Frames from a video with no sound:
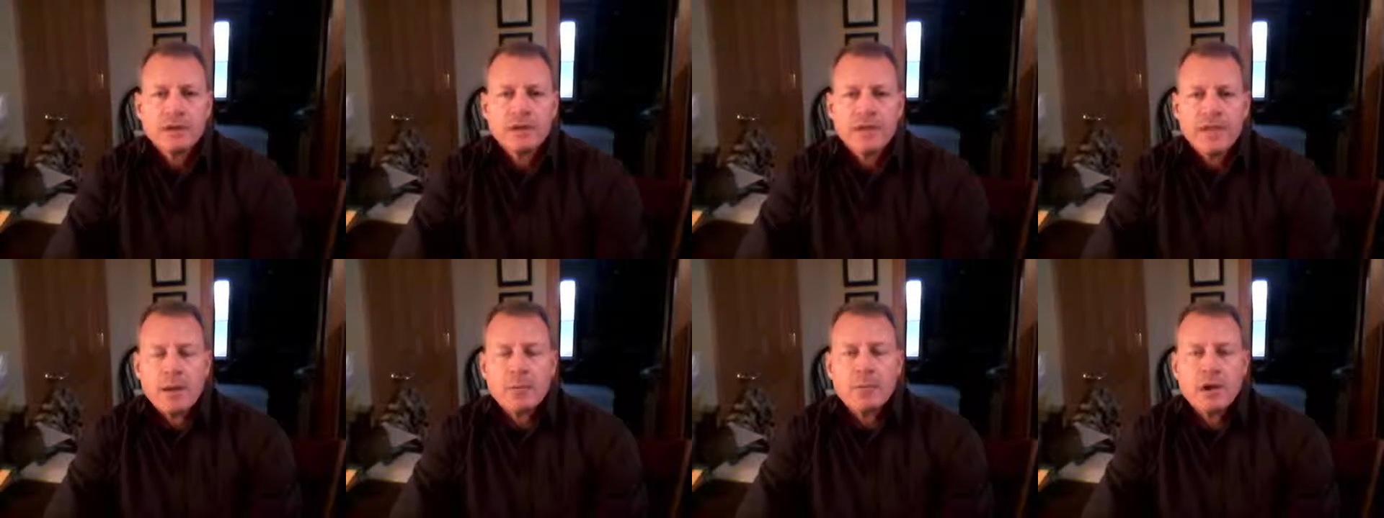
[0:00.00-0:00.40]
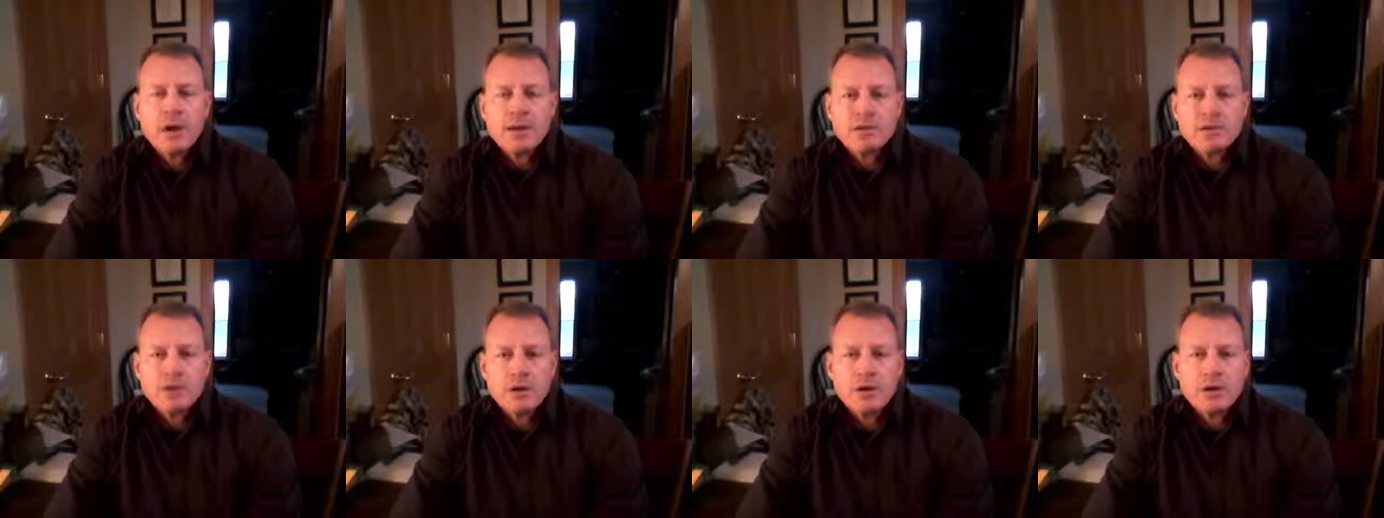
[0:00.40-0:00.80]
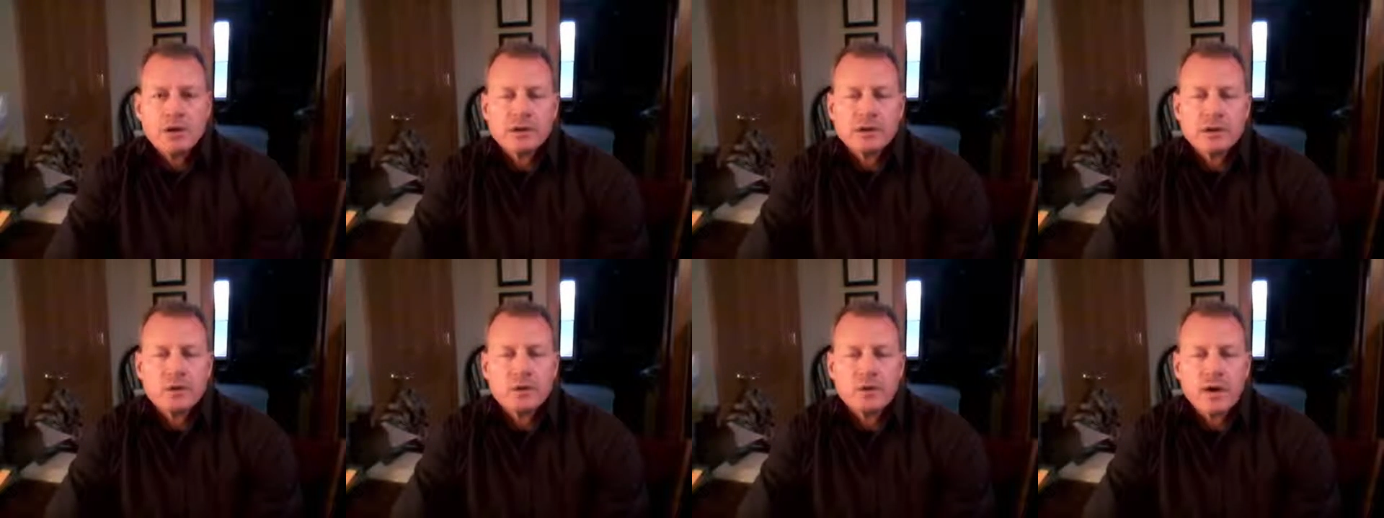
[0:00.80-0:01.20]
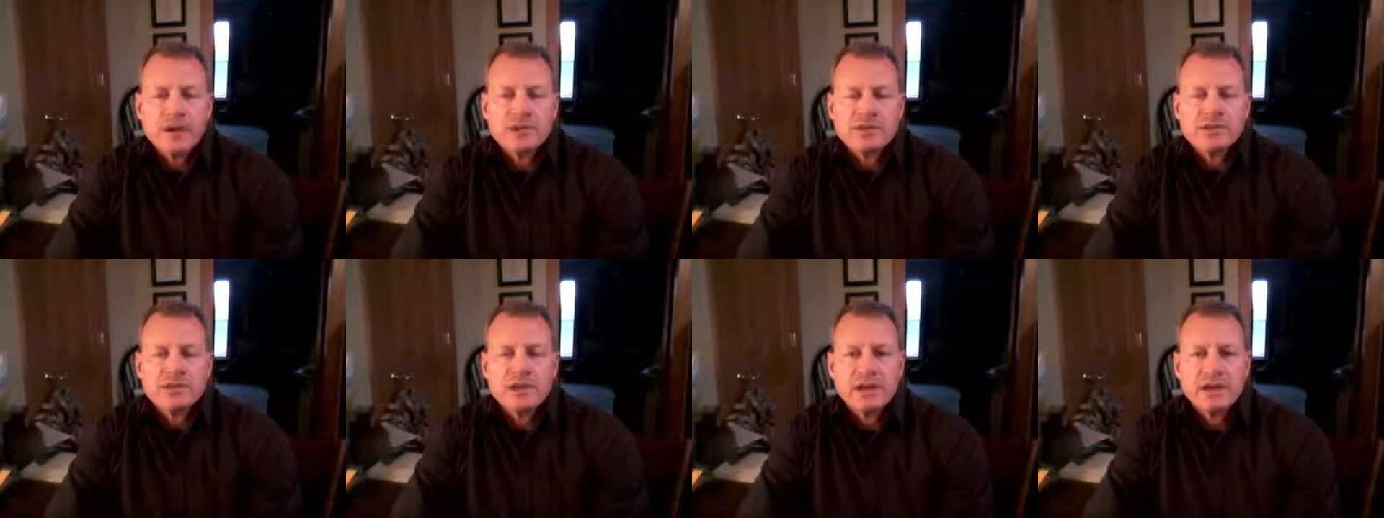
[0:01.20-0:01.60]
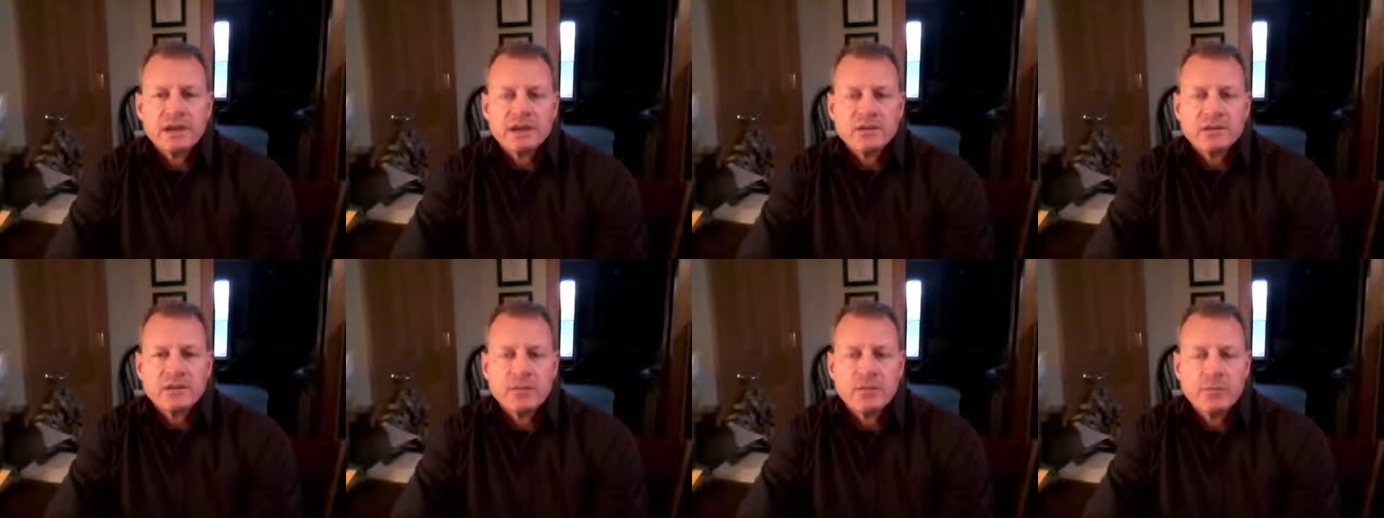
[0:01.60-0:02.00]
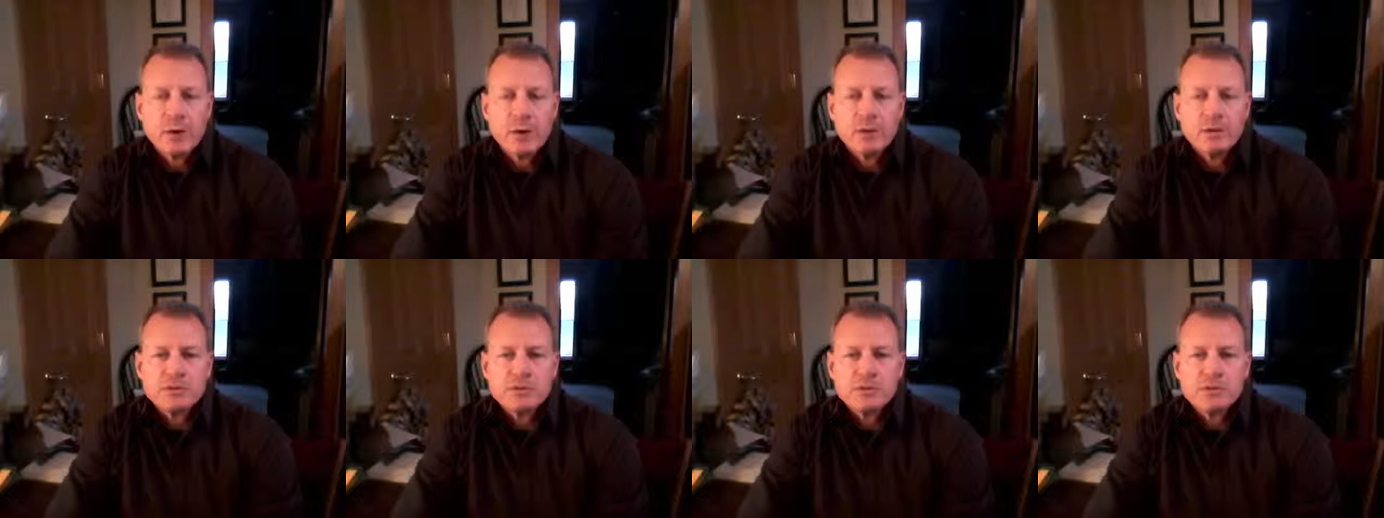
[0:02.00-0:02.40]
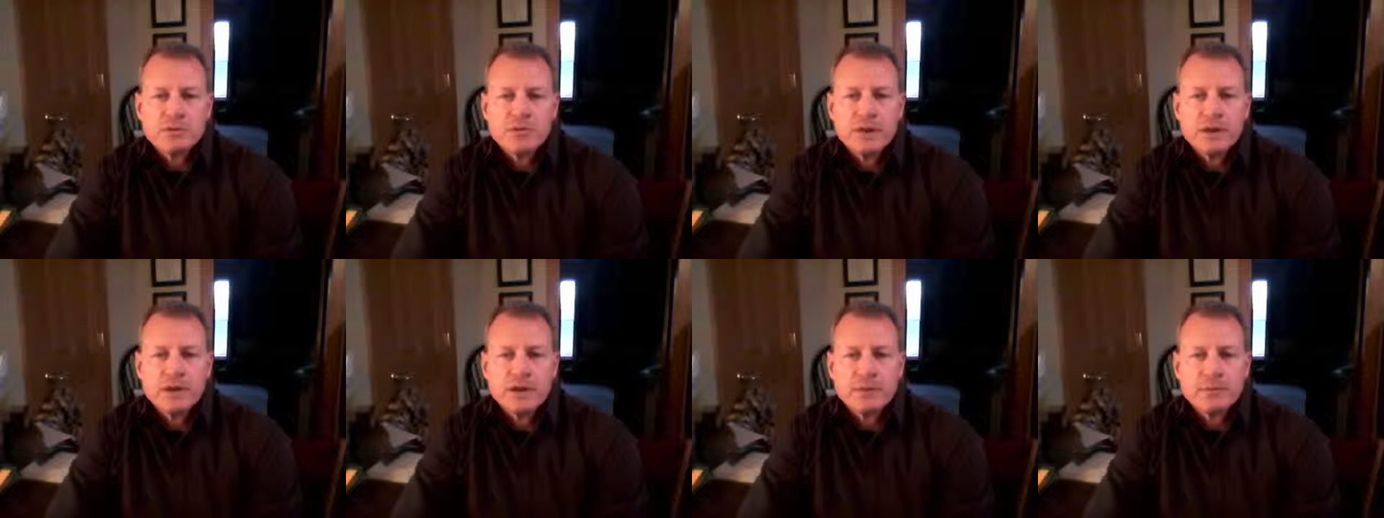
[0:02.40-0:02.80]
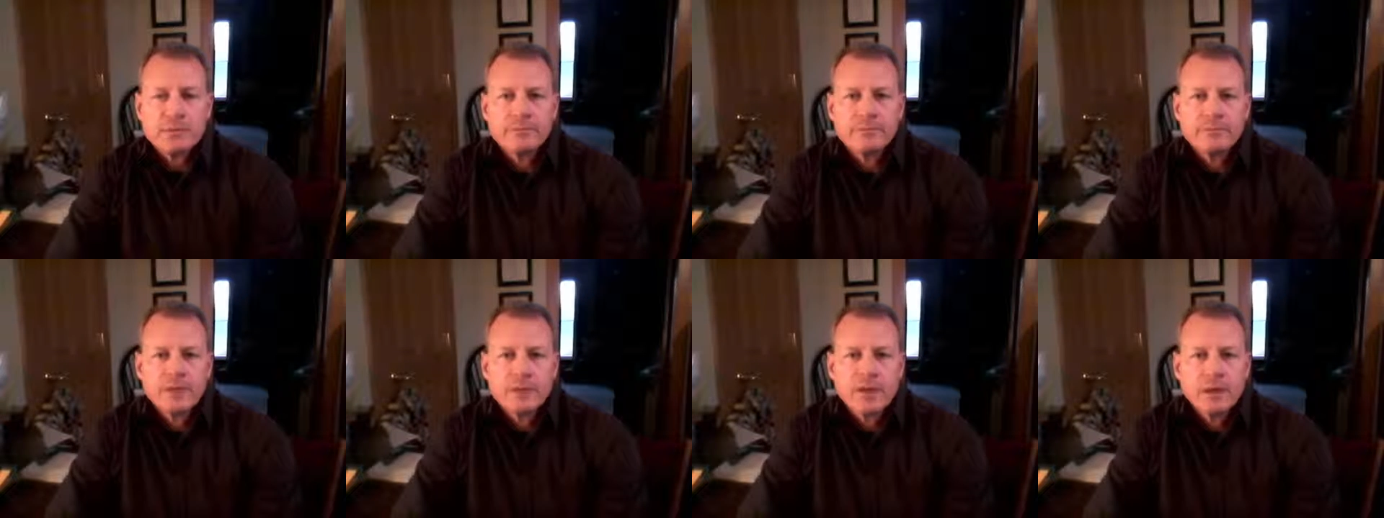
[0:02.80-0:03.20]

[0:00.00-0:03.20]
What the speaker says: that brings on a great sense of personal freedom